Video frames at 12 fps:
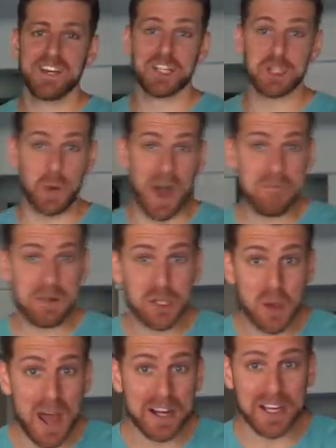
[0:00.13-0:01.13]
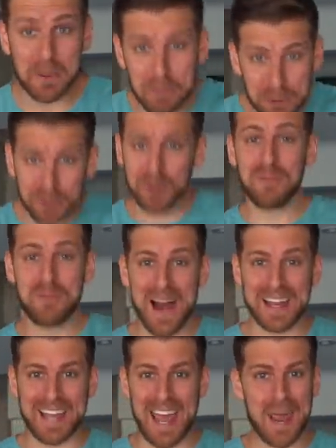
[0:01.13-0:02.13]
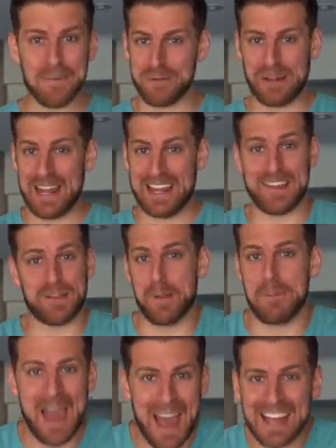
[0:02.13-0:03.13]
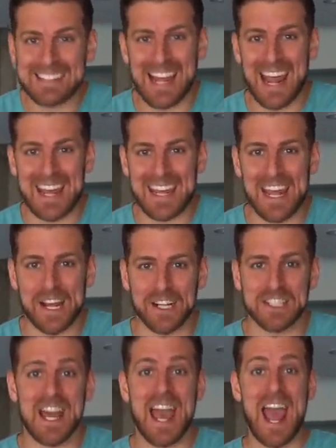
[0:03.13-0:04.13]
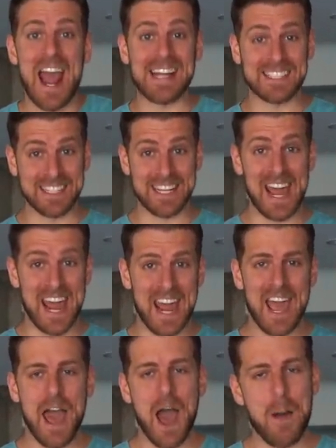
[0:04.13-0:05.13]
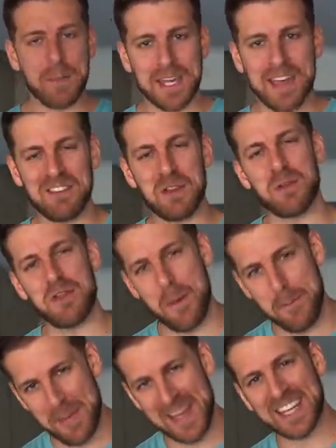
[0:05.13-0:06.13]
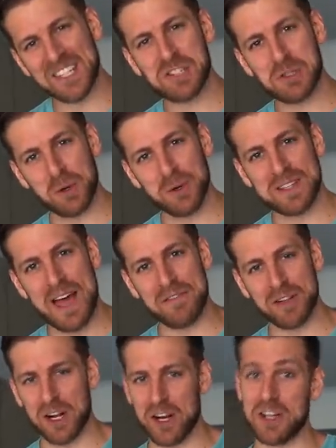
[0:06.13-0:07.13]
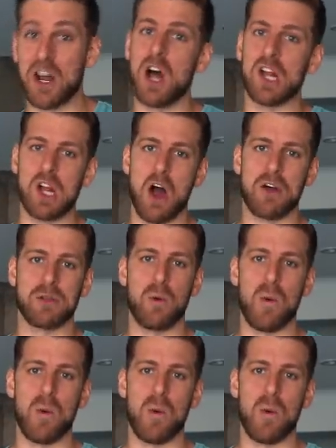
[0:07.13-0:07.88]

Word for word: So I've been trying to improve my game for like the past eight years, and today I'm gonna give you the biggest truths I've learned along the